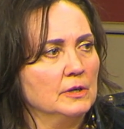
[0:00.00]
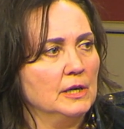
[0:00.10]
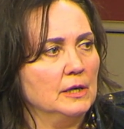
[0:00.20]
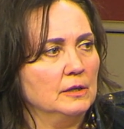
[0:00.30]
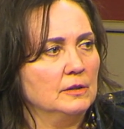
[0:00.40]

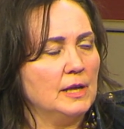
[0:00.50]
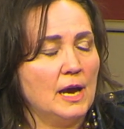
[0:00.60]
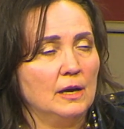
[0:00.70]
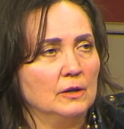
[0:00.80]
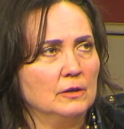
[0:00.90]
And
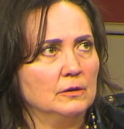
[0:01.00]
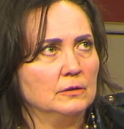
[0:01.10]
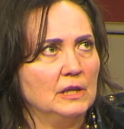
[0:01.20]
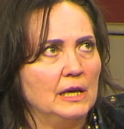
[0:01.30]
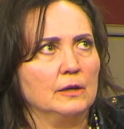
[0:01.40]
that
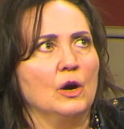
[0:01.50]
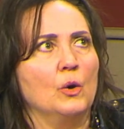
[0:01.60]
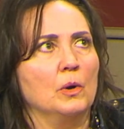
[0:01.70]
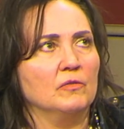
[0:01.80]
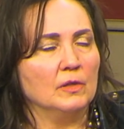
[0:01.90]
let
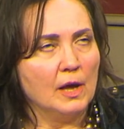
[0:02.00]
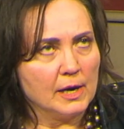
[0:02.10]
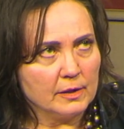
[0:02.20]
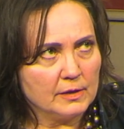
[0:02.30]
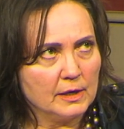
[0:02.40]
go of a lot
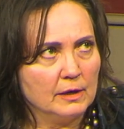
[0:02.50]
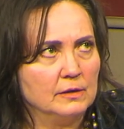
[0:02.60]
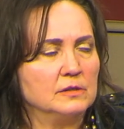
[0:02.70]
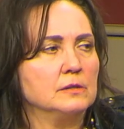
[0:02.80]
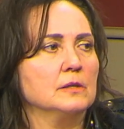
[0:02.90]
of
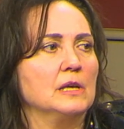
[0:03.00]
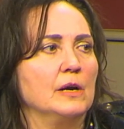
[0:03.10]
things that